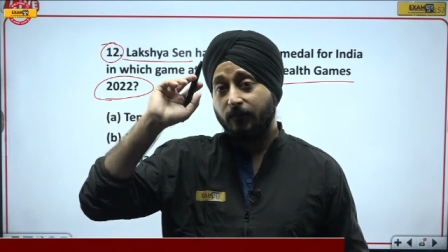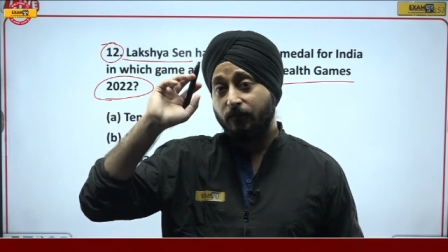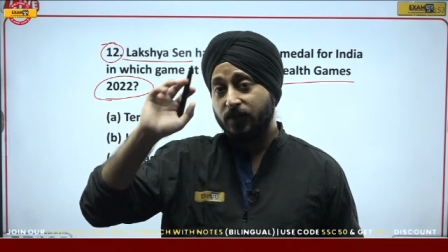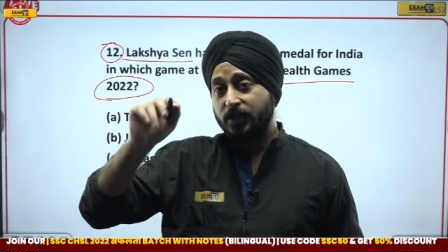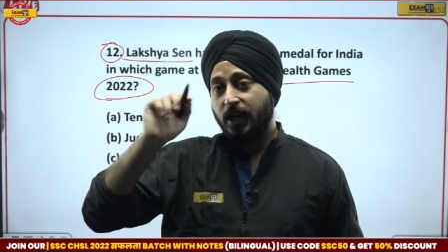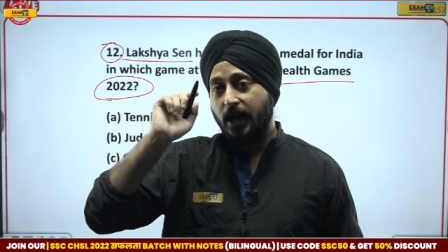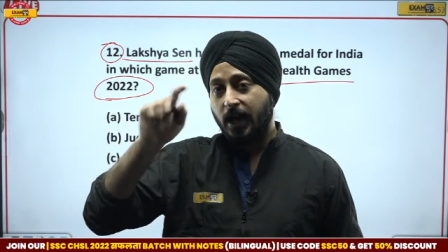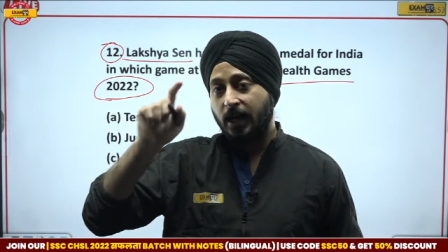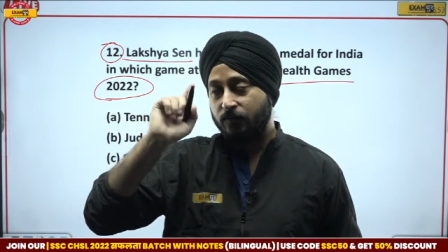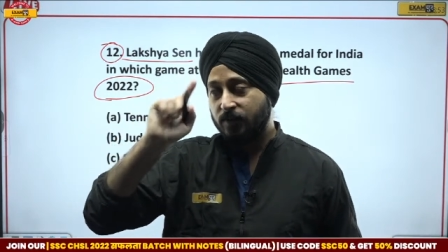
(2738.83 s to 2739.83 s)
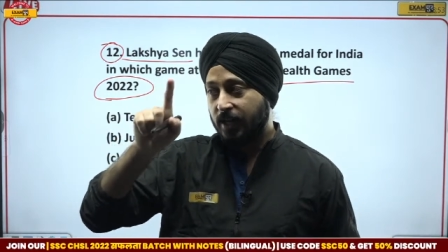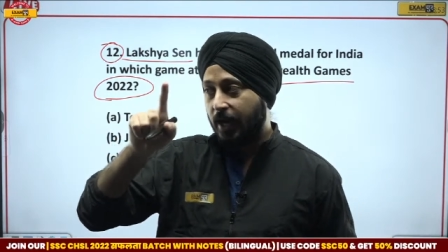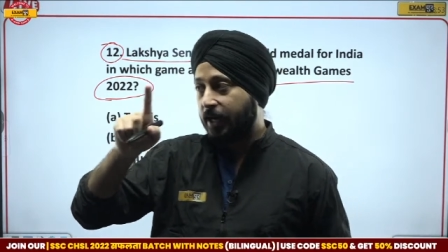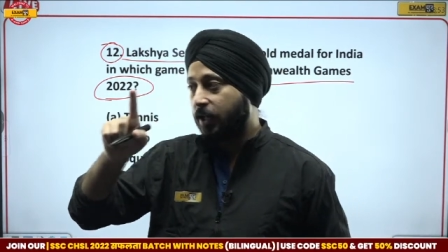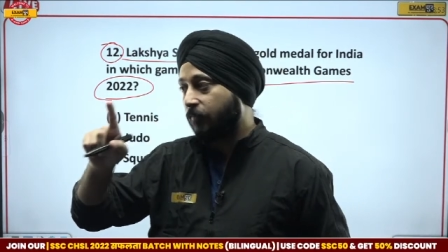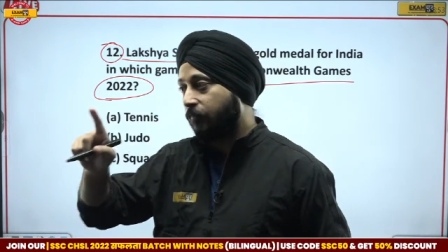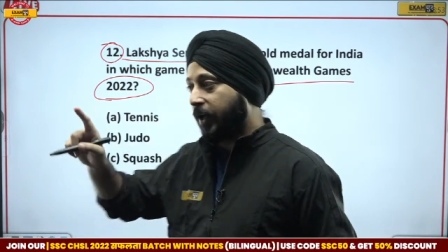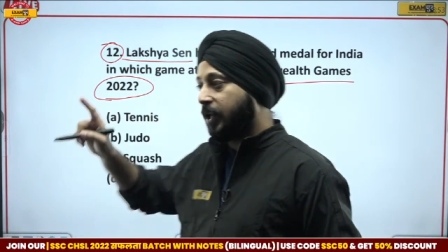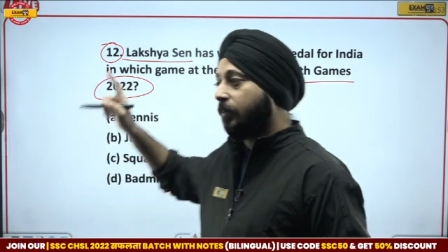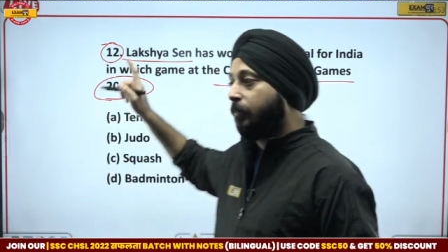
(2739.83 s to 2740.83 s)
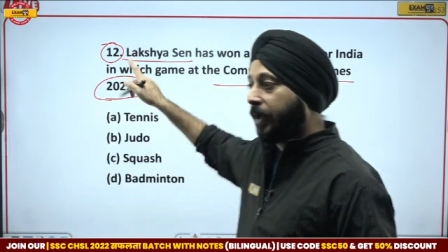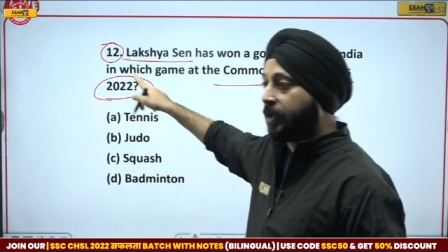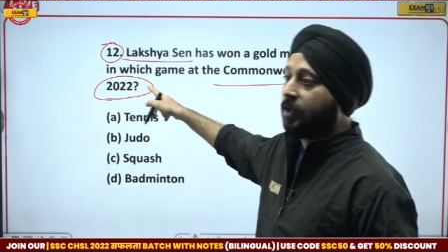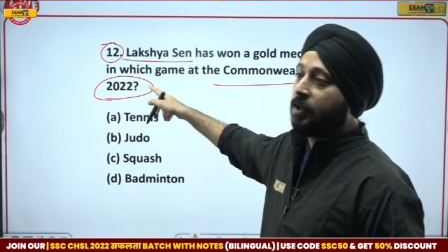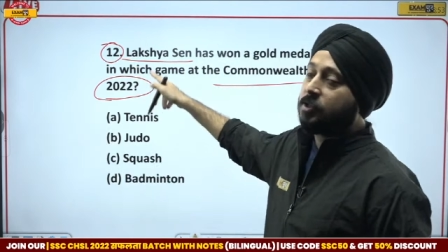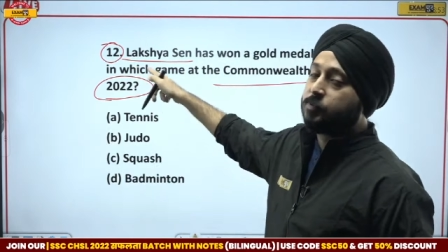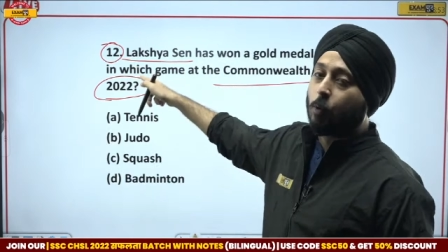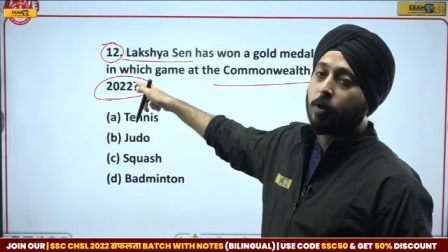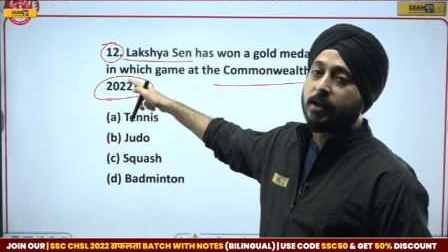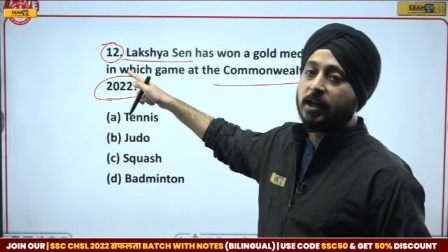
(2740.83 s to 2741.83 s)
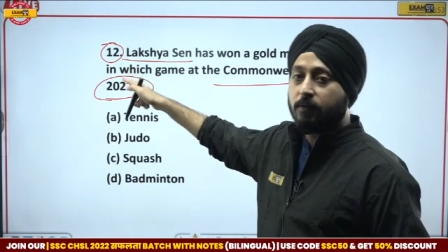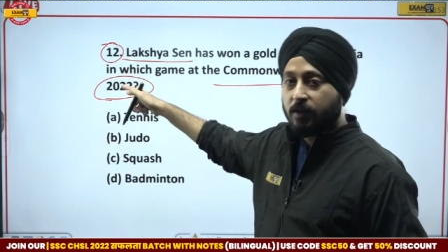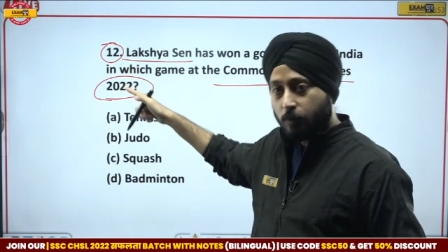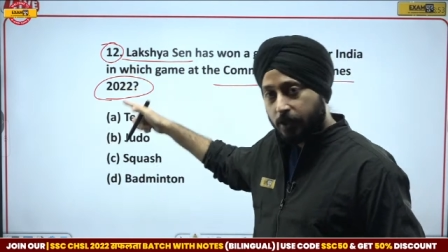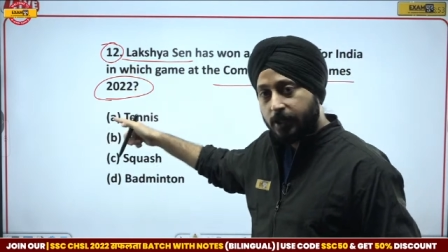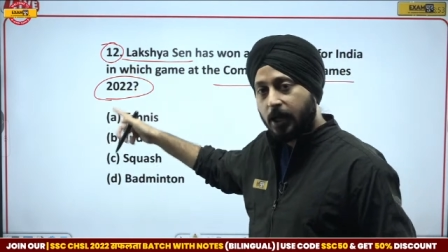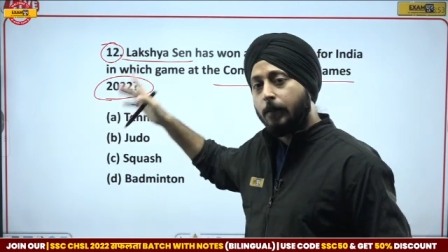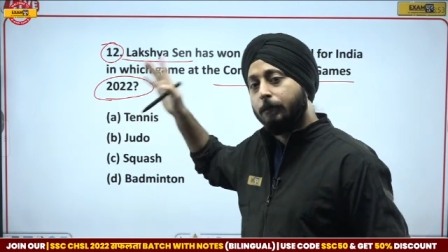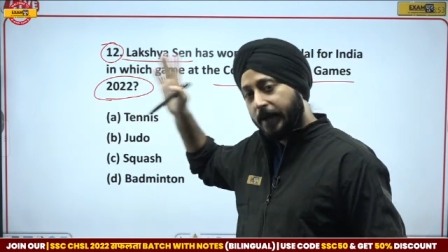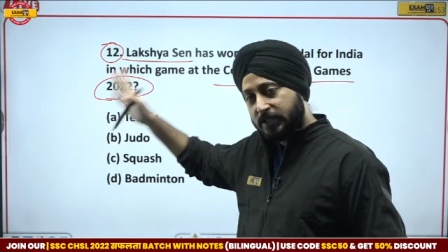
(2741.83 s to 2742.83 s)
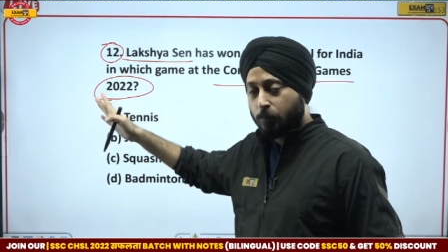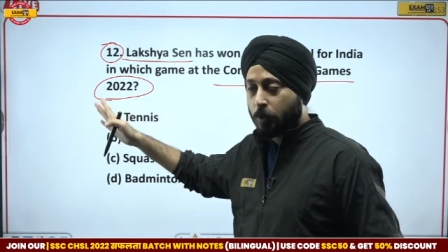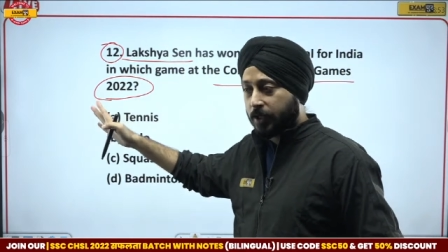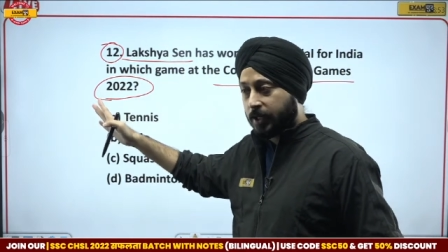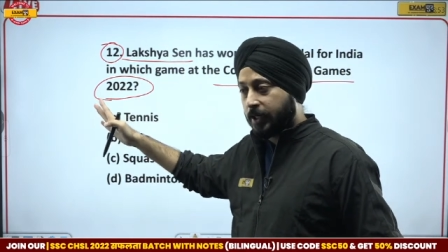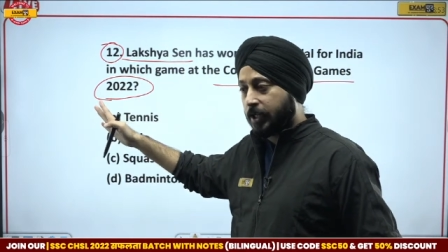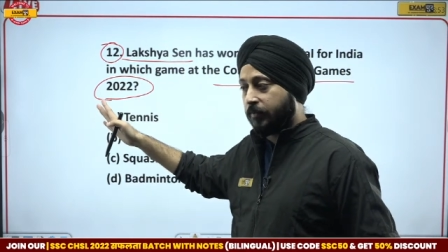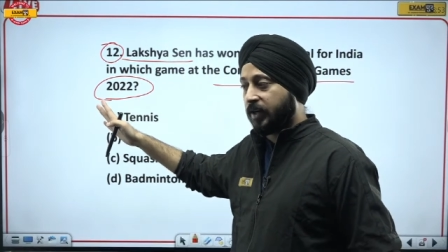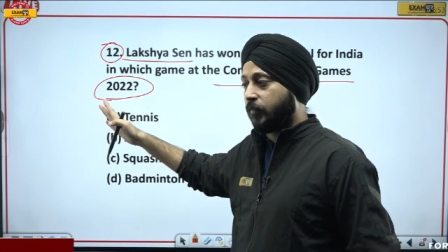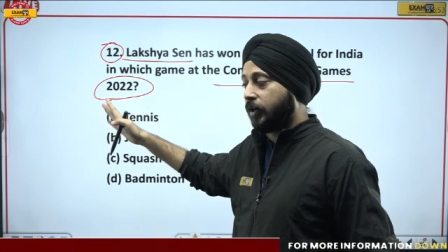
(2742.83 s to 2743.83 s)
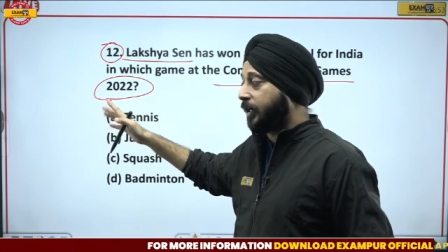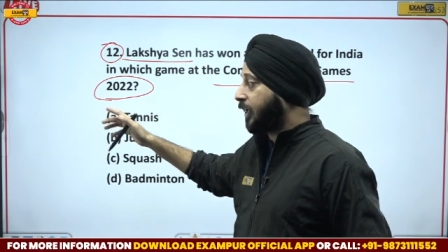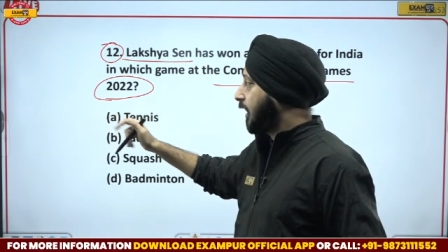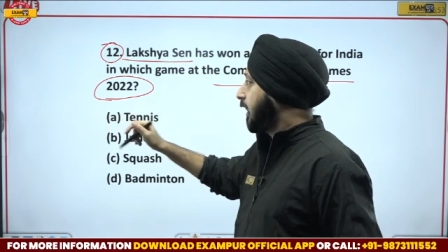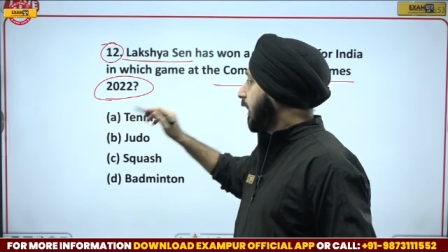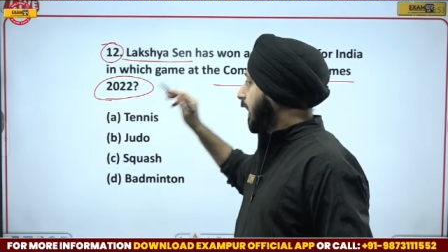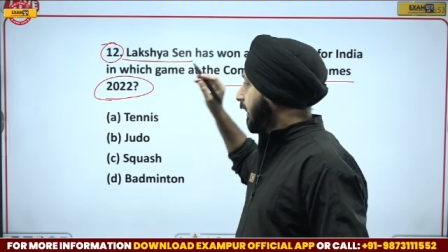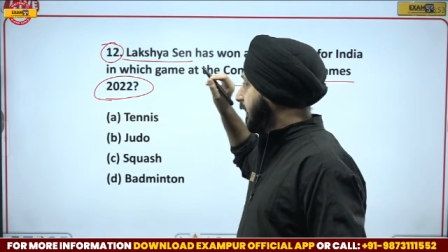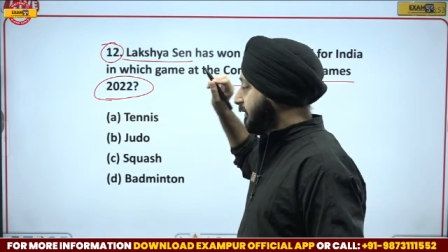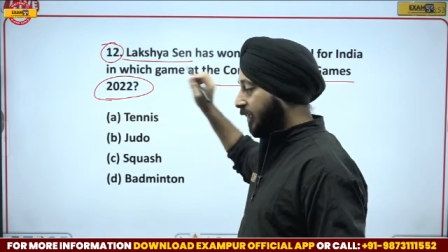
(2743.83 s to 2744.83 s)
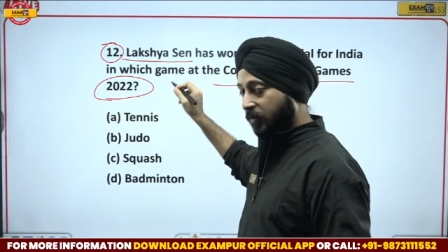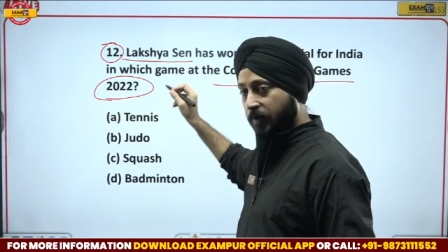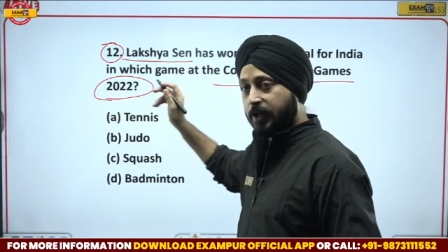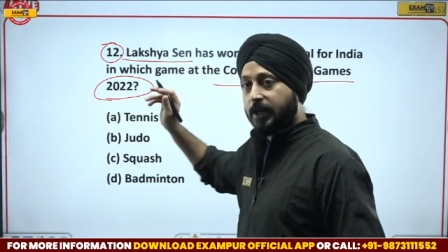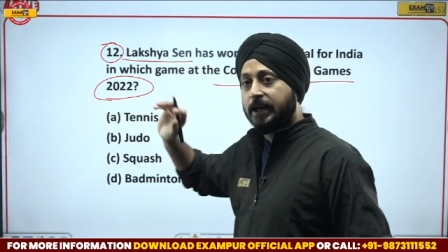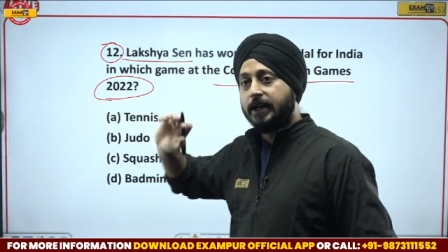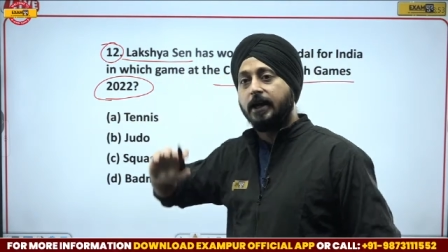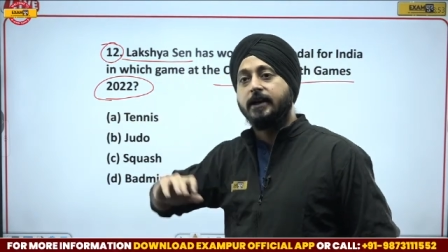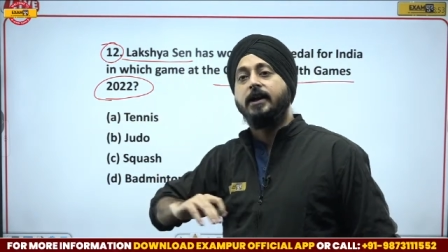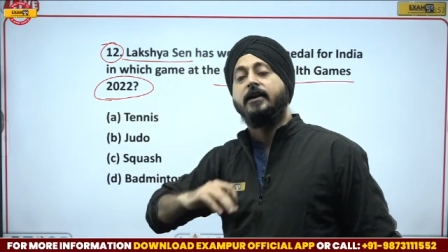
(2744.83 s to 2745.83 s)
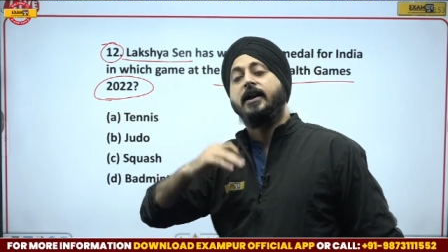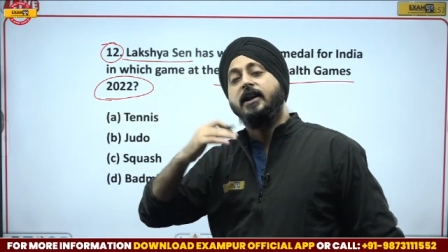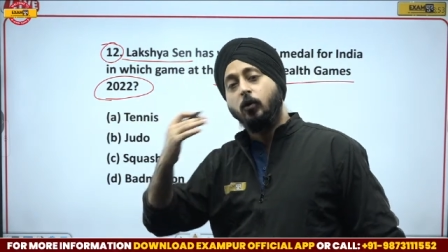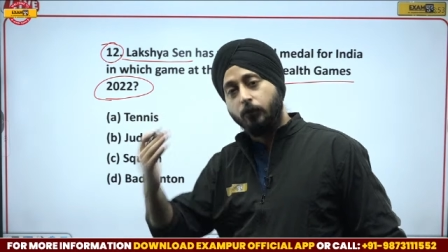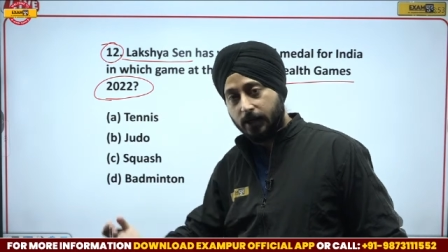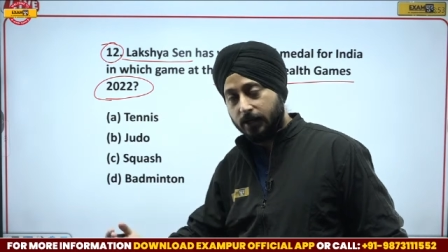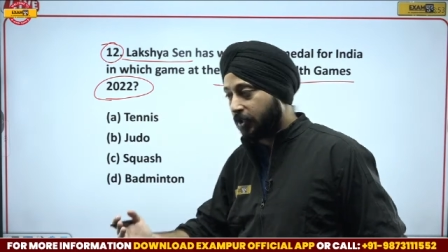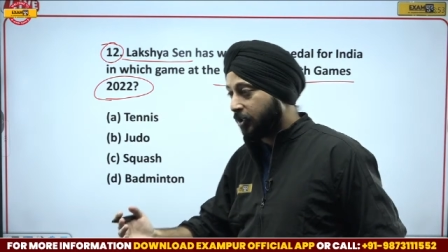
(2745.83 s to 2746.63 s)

we are we had a very big sporting event for India a big sporting event for India and in the event India did really well